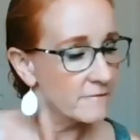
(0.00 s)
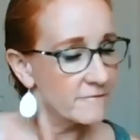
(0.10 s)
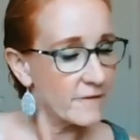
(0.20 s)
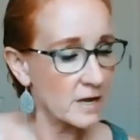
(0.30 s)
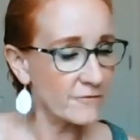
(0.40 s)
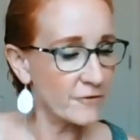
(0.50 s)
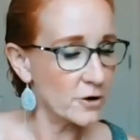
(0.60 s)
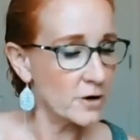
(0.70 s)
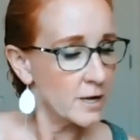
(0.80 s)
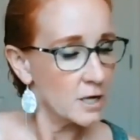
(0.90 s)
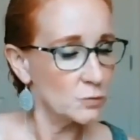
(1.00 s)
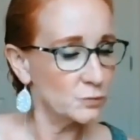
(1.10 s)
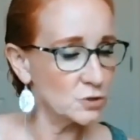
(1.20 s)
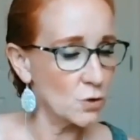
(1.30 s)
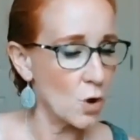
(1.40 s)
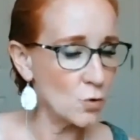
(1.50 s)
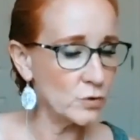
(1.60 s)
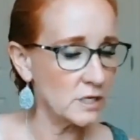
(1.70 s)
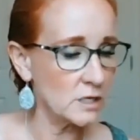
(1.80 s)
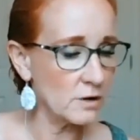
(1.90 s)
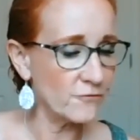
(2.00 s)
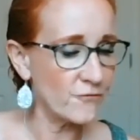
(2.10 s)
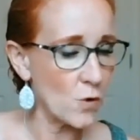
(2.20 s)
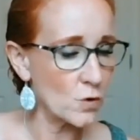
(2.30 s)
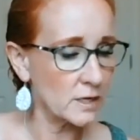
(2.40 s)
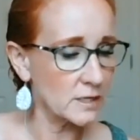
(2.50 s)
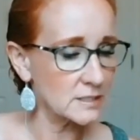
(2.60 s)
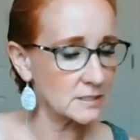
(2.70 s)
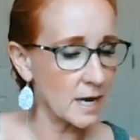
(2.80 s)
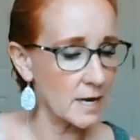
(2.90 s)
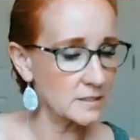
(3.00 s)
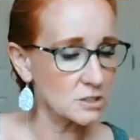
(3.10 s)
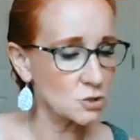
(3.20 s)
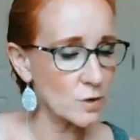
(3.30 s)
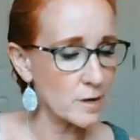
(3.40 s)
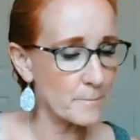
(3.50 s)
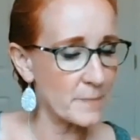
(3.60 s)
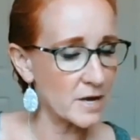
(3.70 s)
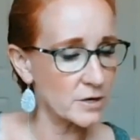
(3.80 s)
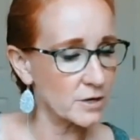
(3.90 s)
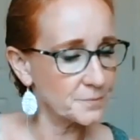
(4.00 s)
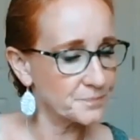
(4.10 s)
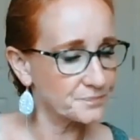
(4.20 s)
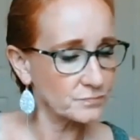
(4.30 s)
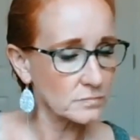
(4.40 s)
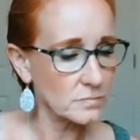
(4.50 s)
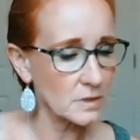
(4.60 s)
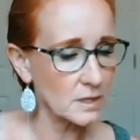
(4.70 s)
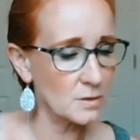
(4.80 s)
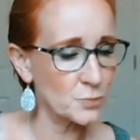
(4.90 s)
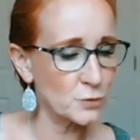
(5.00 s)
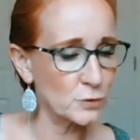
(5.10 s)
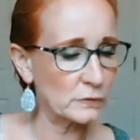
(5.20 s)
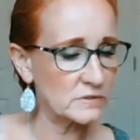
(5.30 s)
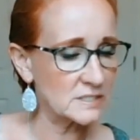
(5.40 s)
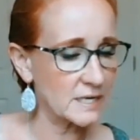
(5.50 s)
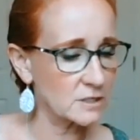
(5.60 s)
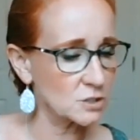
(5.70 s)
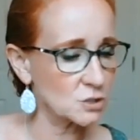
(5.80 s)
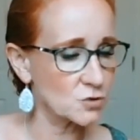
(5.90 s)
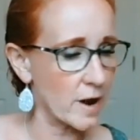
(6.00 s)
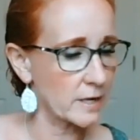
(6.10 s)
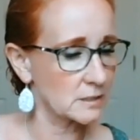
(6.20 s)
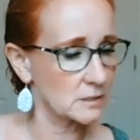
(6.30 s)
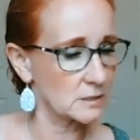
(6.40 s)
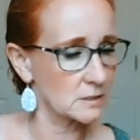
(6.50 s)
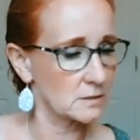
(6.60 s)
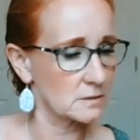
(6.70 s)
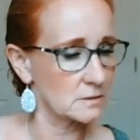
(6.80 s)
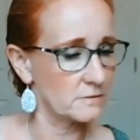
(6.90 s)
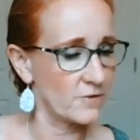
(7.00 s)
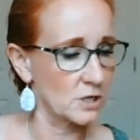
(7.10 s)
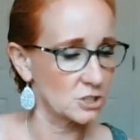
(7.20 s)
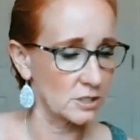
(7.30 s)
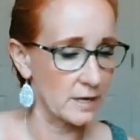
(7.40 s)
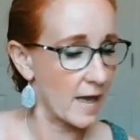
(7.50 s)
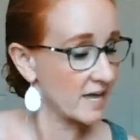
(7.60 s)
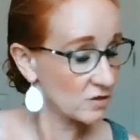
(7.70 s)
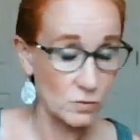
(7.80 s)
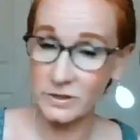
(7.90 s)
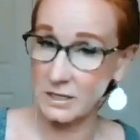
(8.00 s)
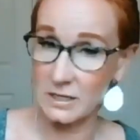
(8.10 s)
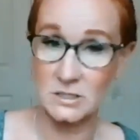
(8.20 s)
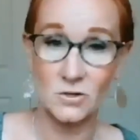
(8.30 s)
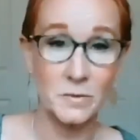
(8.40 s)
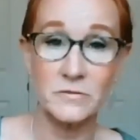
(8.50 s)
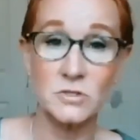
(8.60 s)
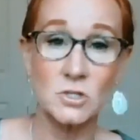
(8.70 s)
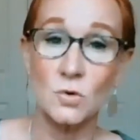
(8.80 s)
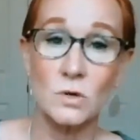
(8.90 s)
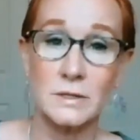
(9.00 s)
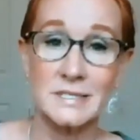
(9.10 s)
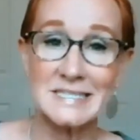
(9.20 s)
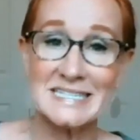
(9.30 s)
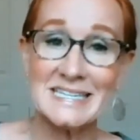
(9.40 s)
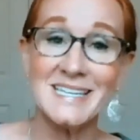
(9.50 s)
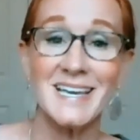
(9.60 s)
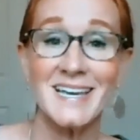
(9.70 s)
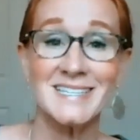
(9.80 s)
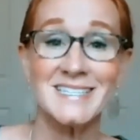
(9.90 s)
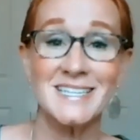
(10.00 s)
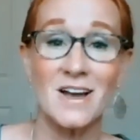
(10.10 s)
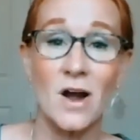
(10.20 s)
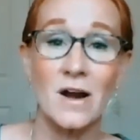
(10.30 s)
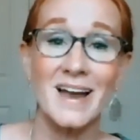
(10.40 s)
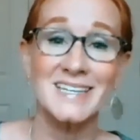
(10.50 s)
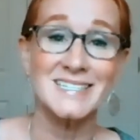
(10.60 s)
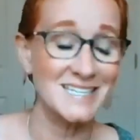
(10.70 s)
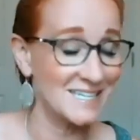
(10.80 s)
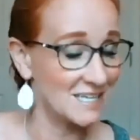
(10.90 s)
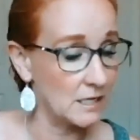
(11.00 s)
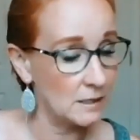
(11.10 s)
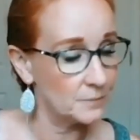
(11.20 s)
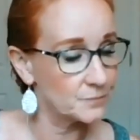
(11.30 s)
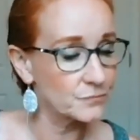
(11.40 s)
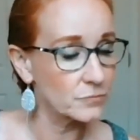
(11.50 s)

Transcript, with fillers: Vetiver helps you hone in on focus, concentrate better, improves dendrite function. I don't know what that is, so I'm gonna have to Google it. D E N D R I T E.